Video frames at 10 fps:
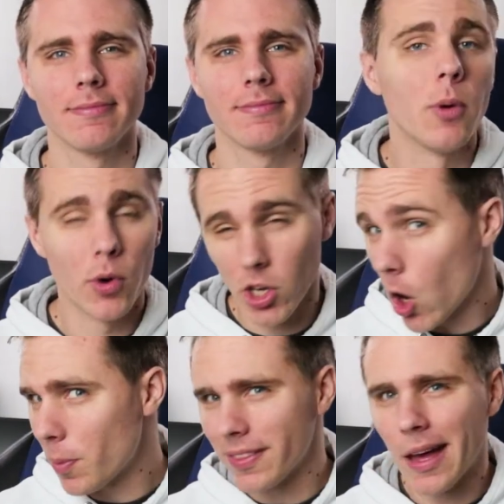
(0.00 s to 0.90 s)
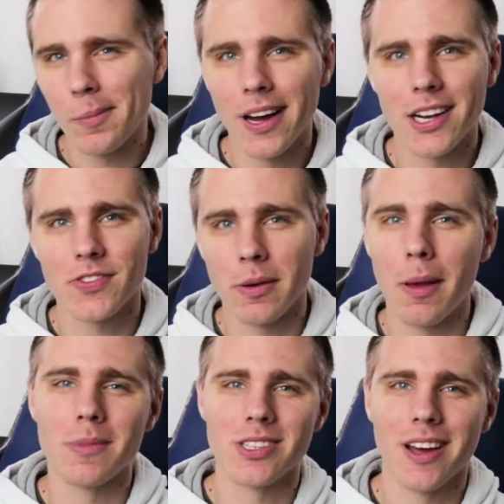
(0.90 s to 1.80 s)
But when you open that box from
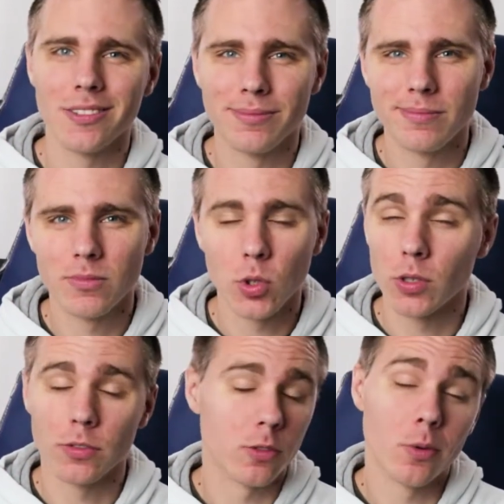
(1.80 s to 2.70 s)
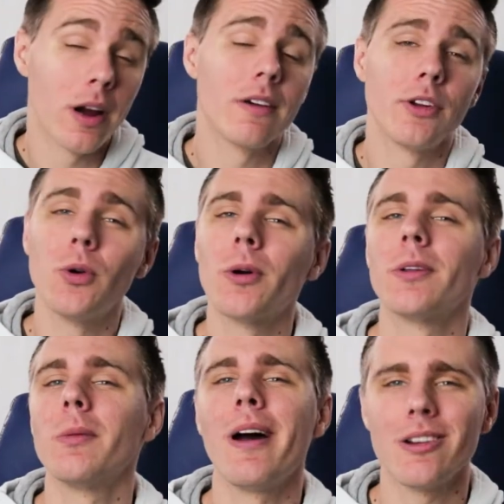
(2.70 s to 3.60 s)
Amazon or from wherever you
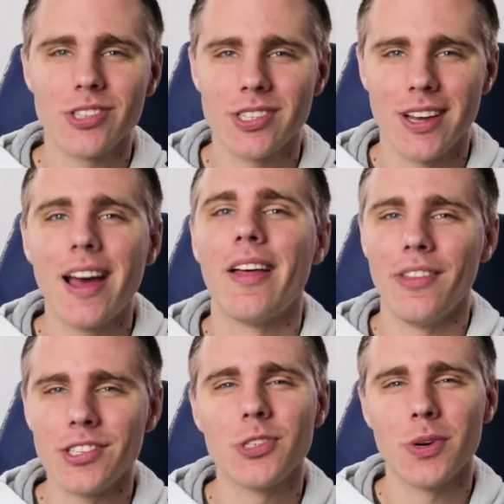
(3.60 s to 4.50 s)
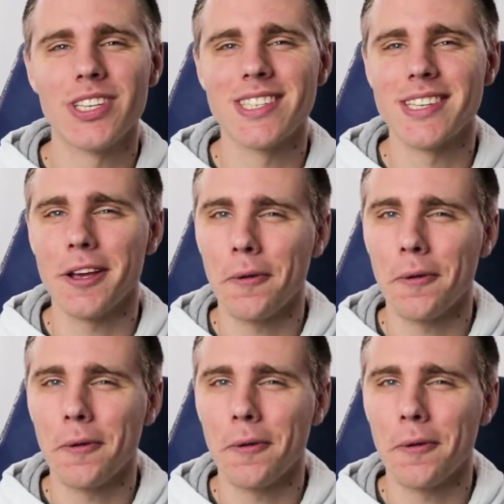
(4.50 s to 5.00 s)
ordered the mouse, this is what you see.